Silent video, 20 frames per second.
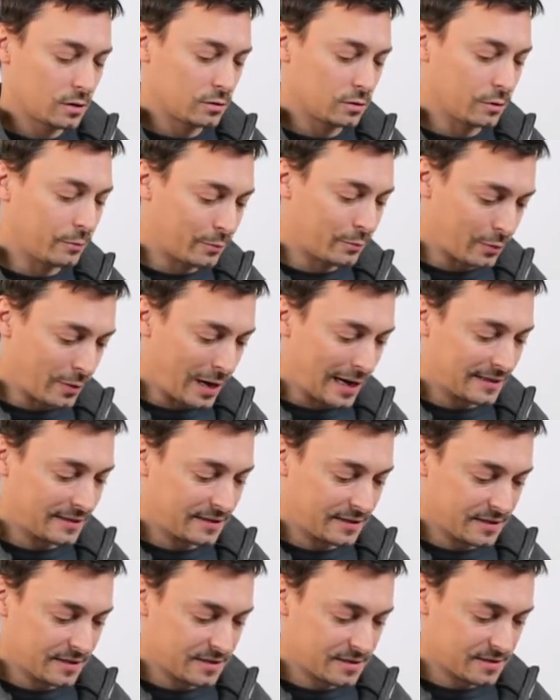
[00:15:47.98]
to
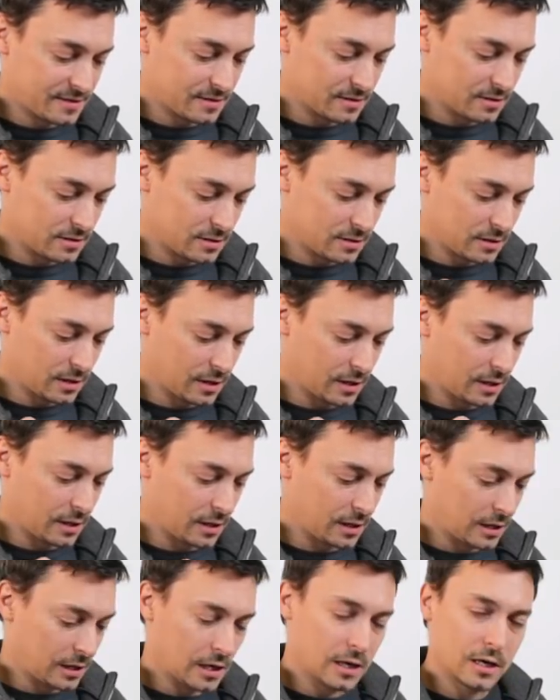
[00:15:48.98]
practice
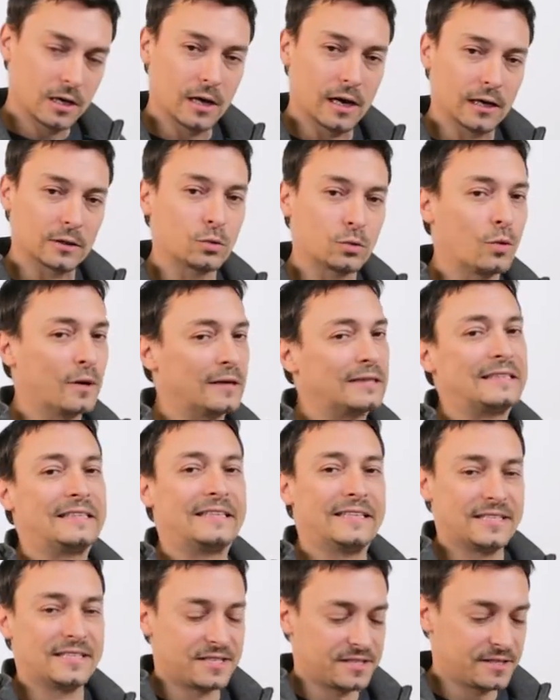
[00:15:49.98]
at what
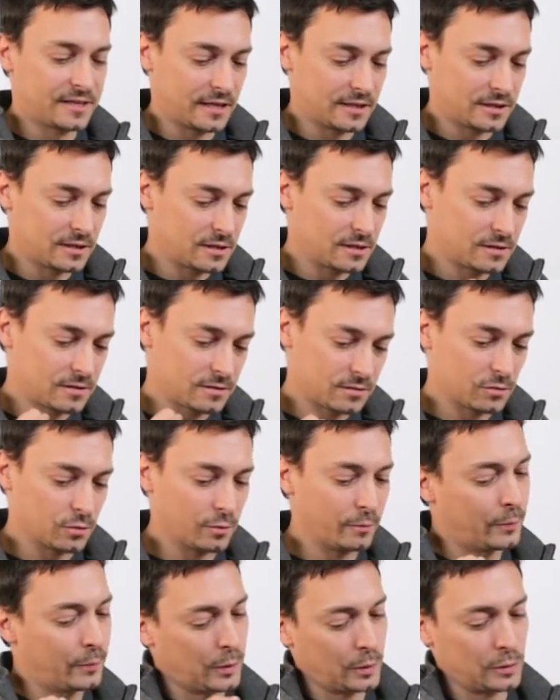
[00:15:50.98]
distance to
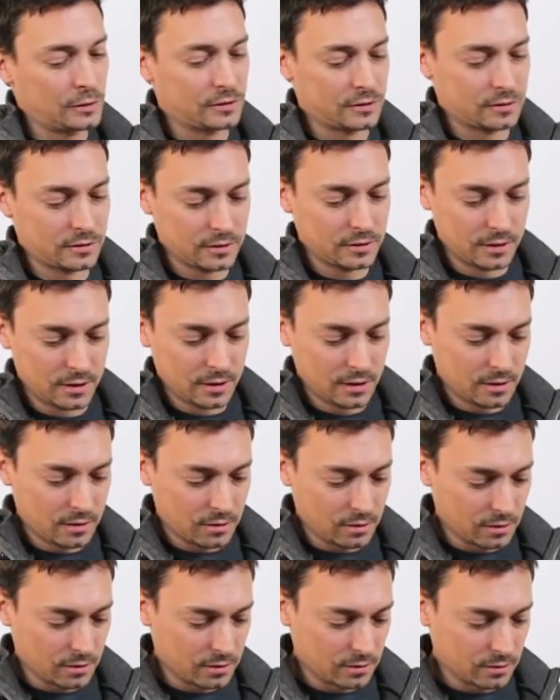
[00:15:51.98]
put
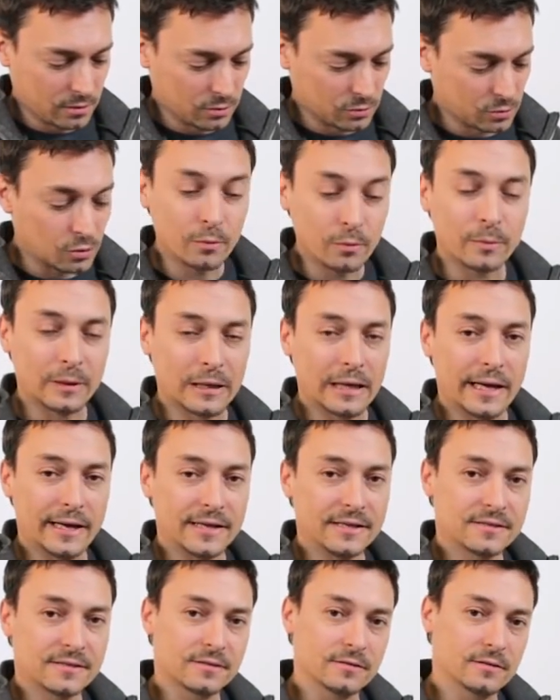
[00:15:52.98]
or to
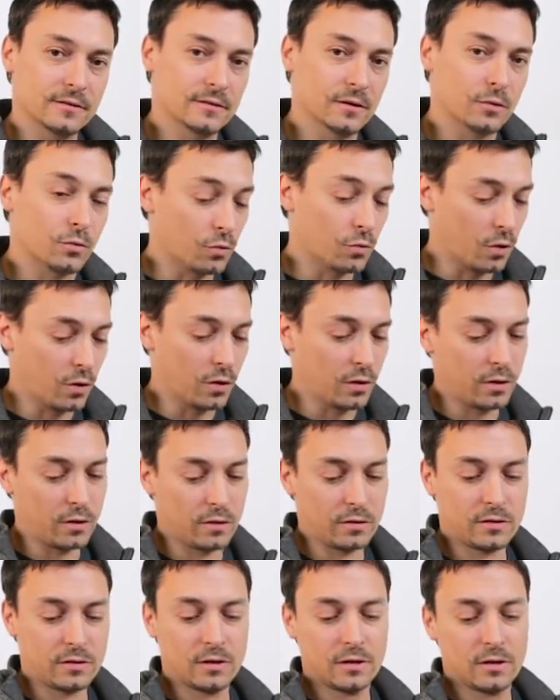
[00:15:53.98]
place the
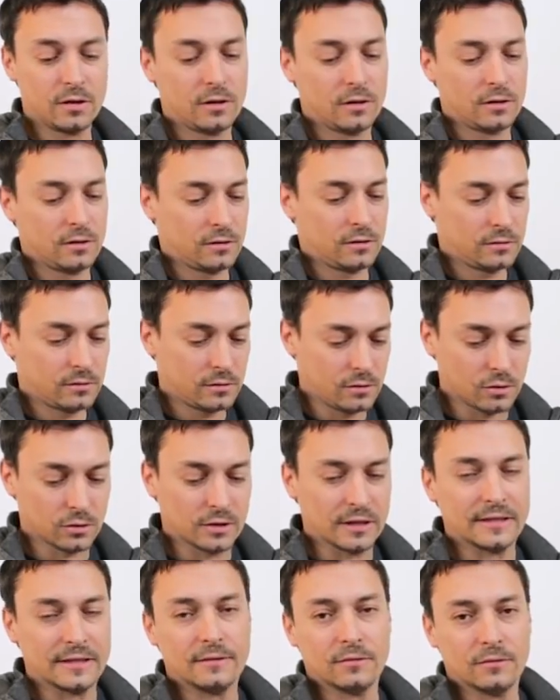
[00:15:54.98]
word or
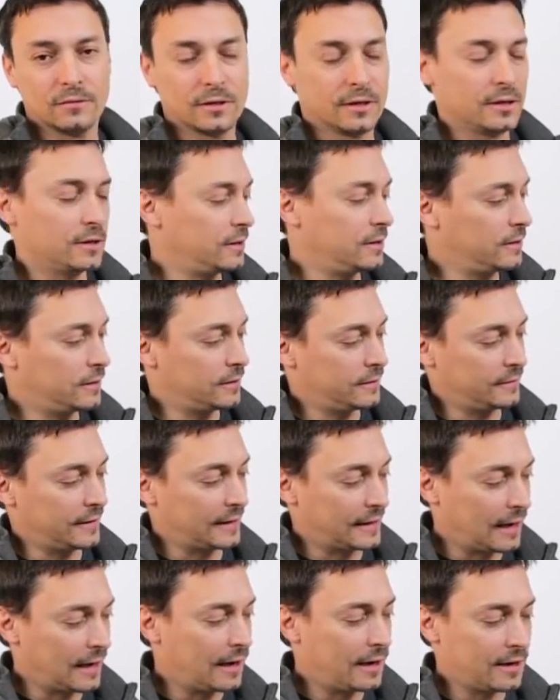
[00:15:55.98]

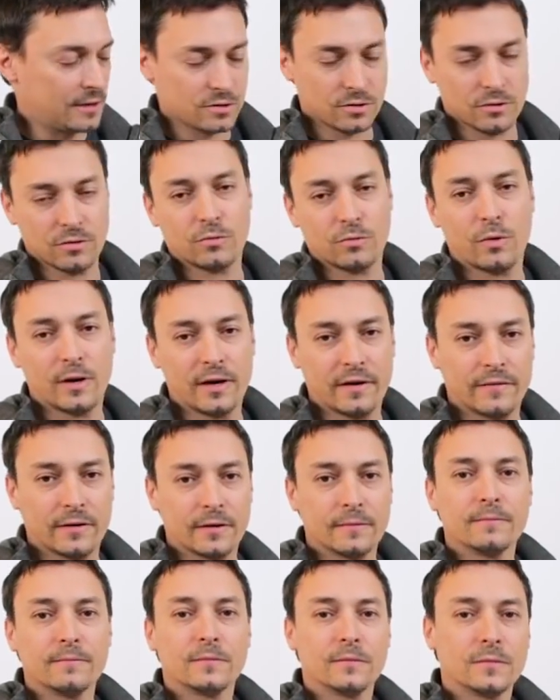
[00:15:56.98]
the cards or
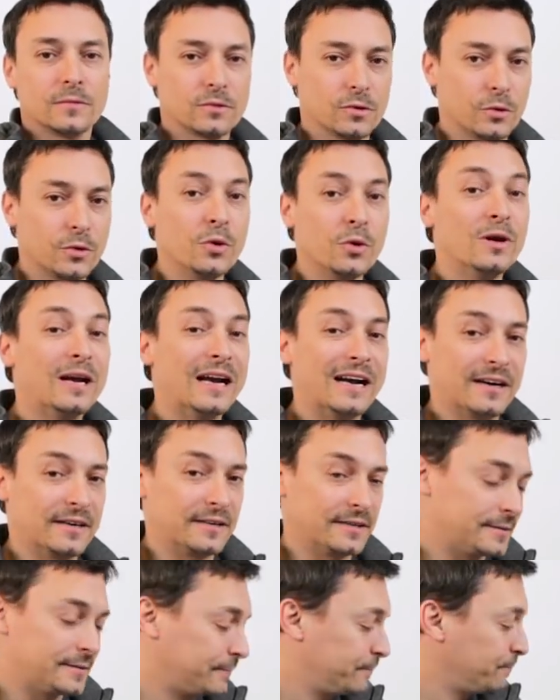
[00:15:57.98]
whatever. So you
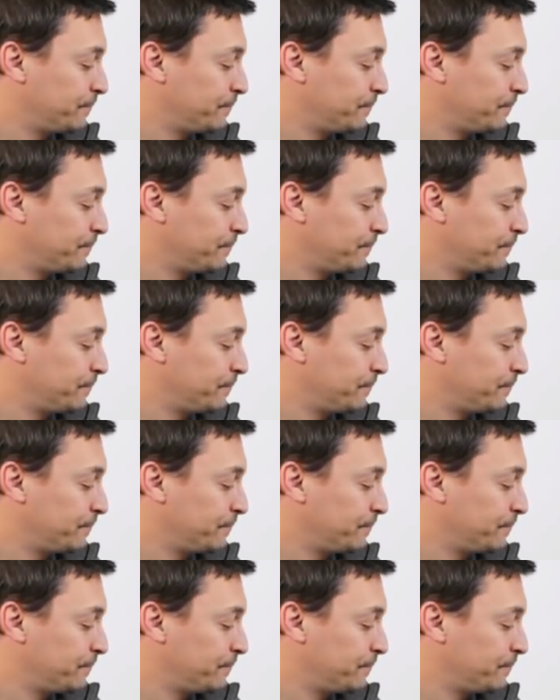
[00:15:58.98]
learn.